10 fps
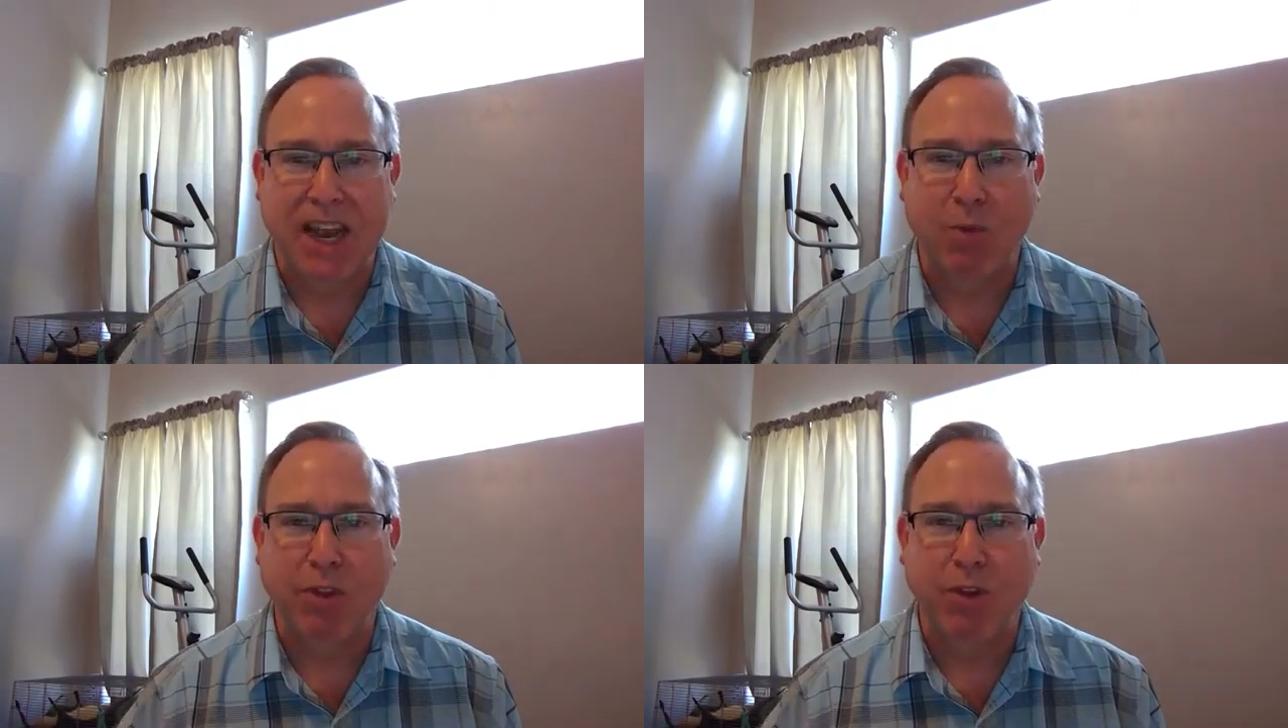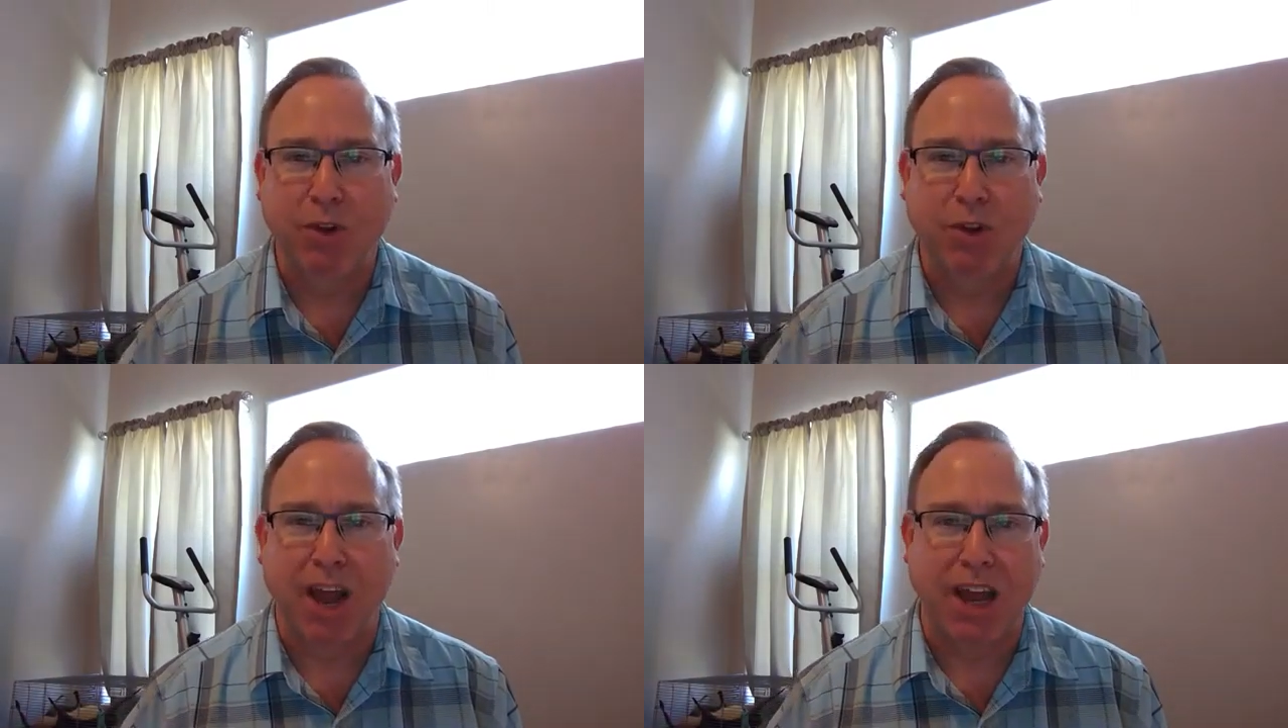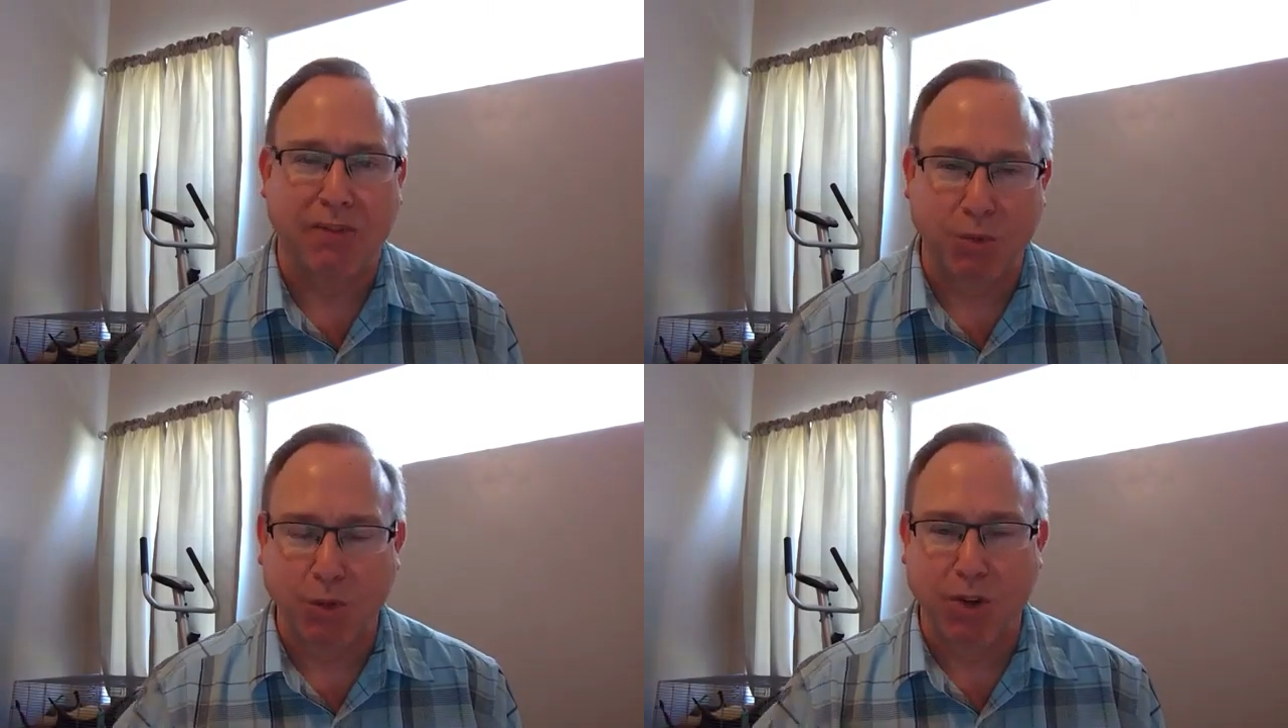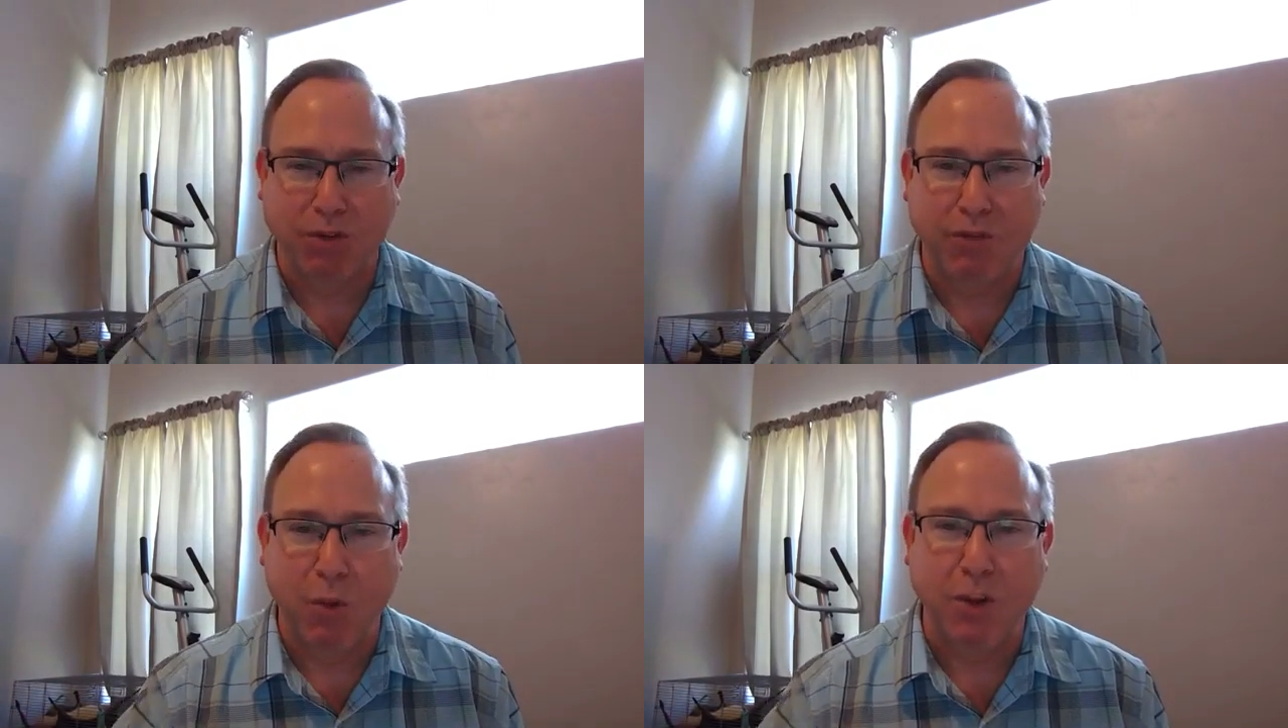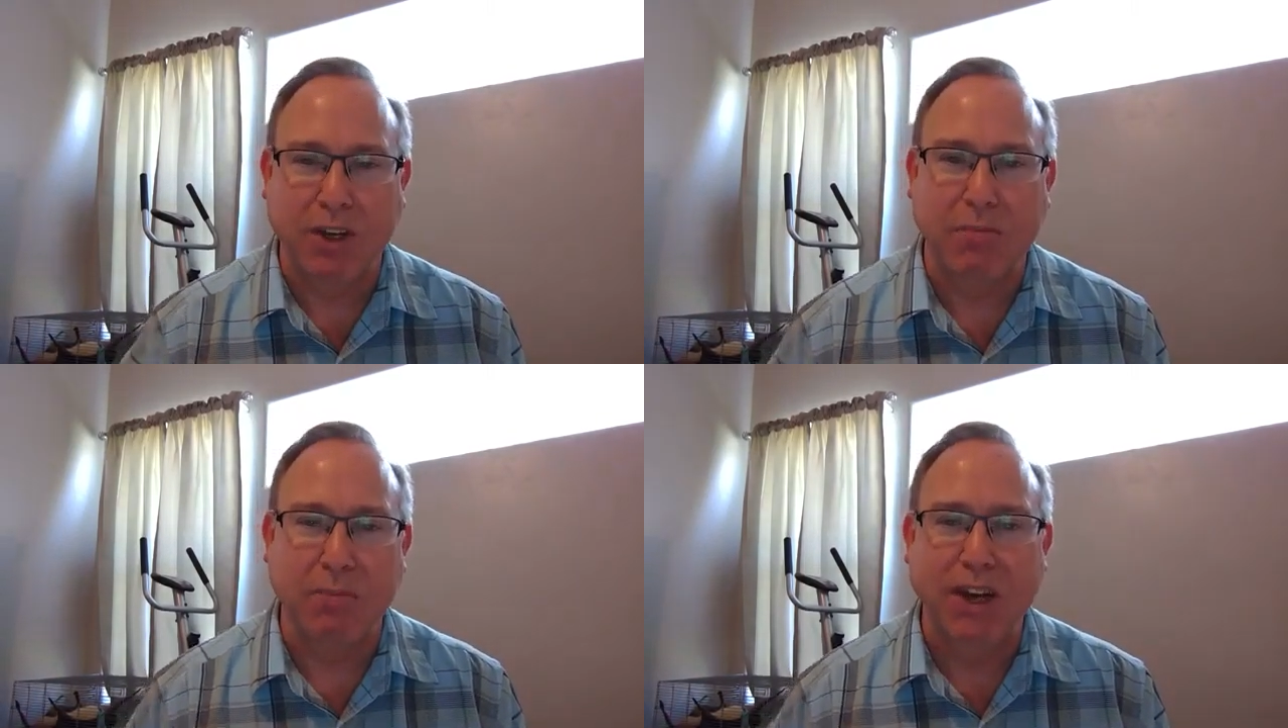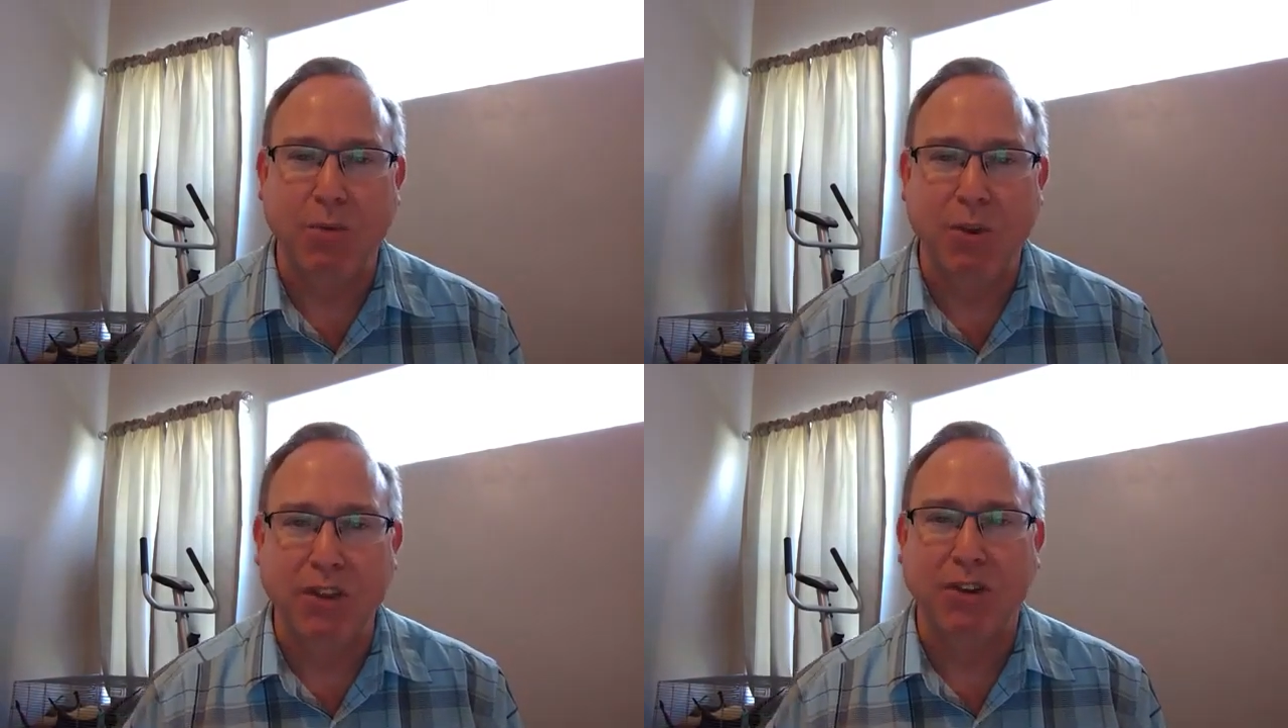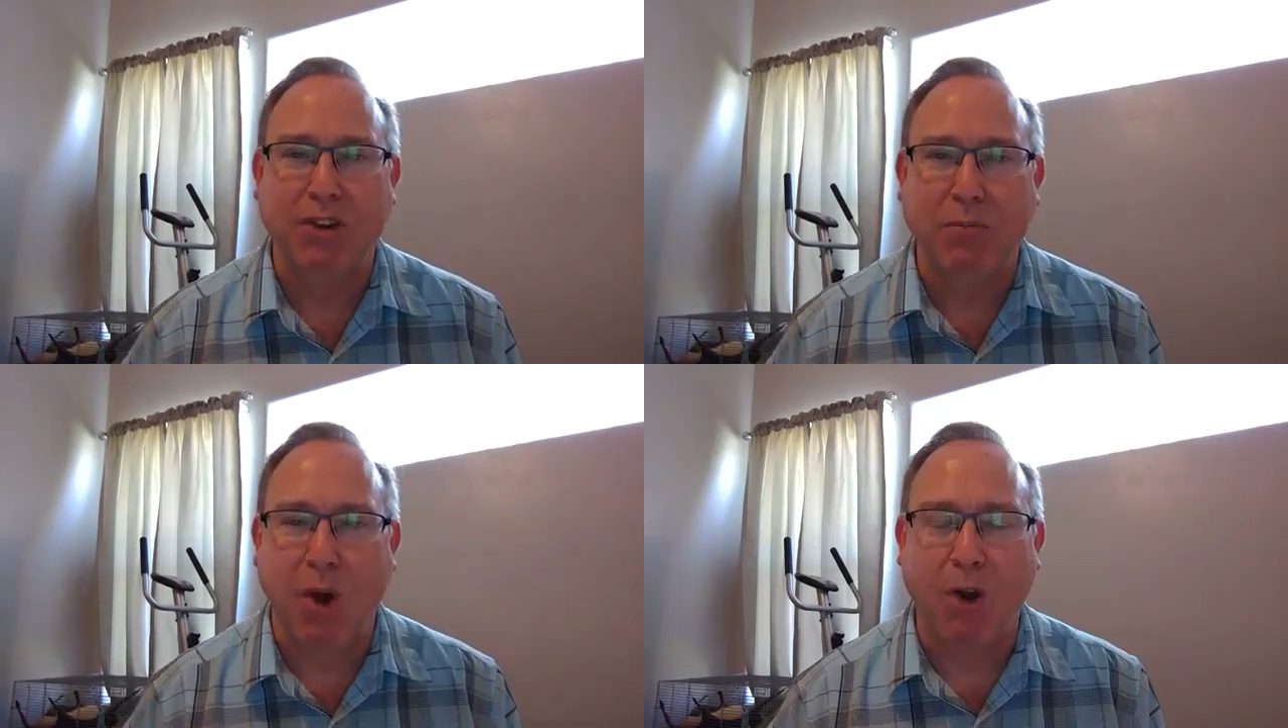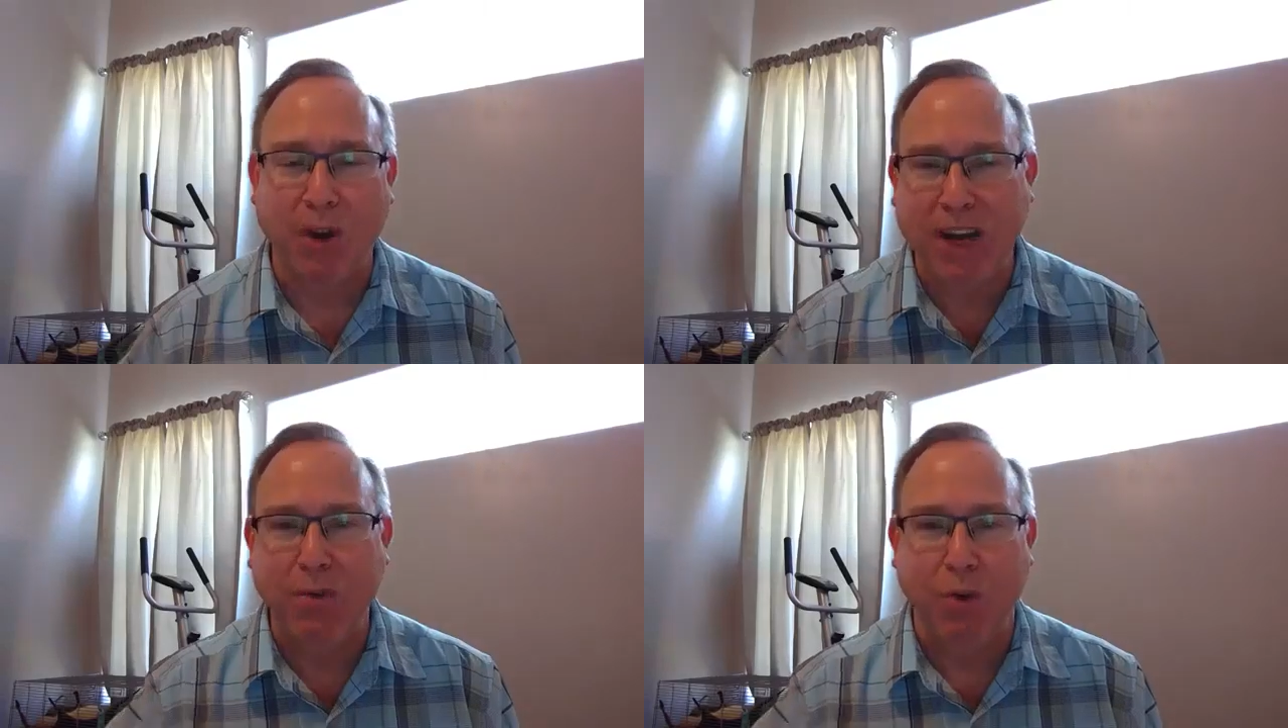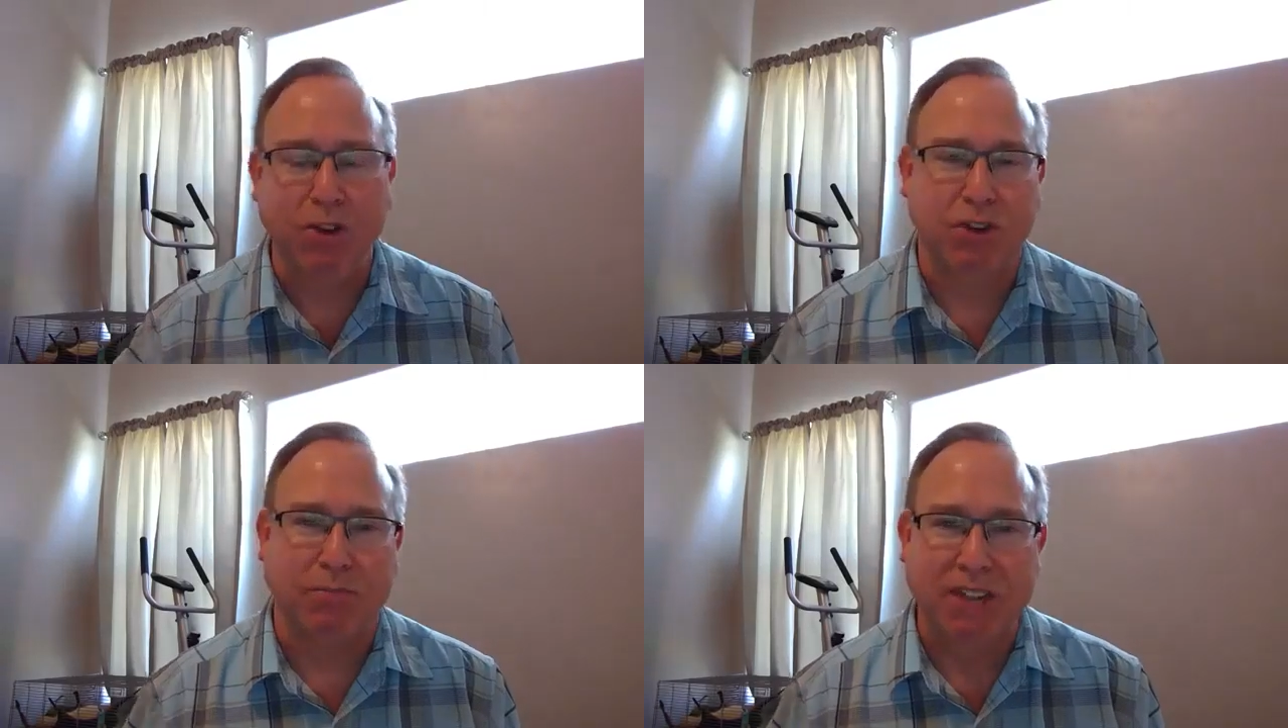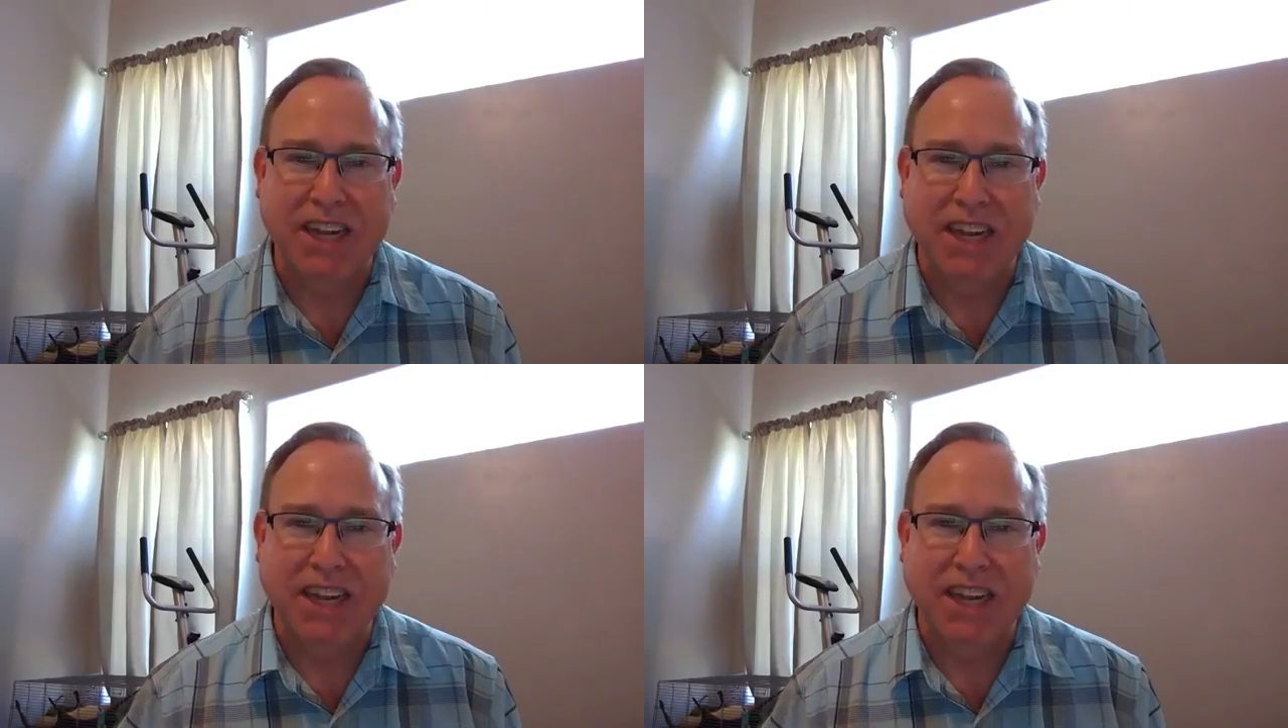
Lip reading: with your life. And we'll look forward to being with you tomorrow in worship,